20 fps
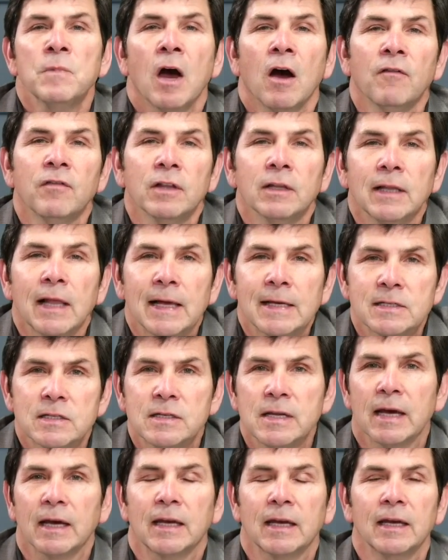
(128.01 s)
Over the last
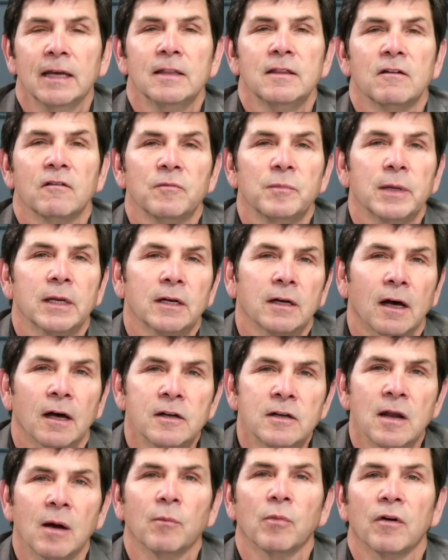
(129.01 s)
decade, there have been a
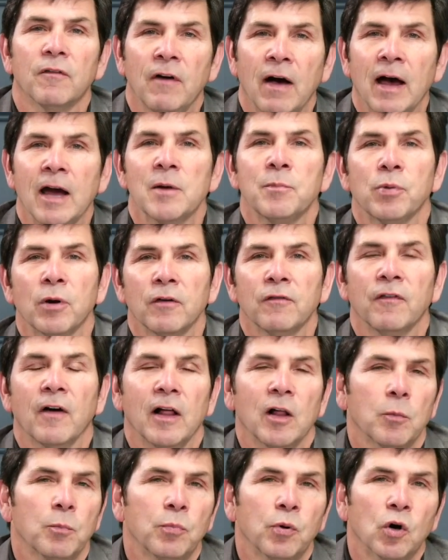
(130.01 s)
number of
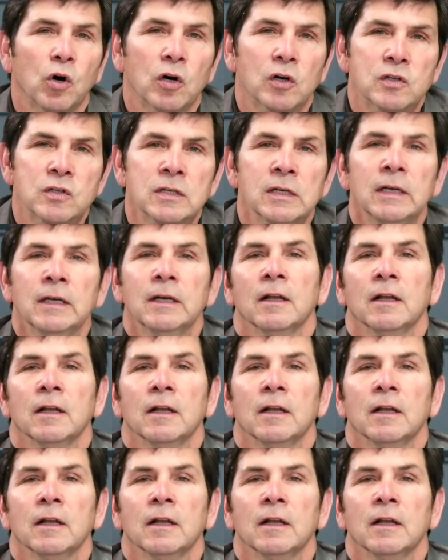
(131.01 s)
high-profile books